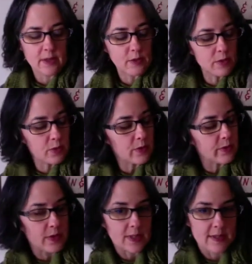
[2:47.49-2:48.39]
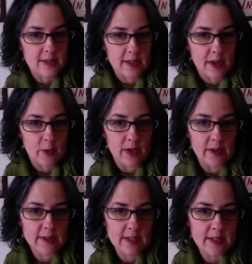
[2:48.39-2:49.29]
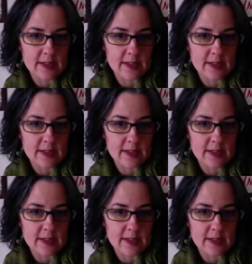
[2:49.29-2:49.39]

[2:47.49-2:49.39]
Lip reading: Don't know if you can see that well. See,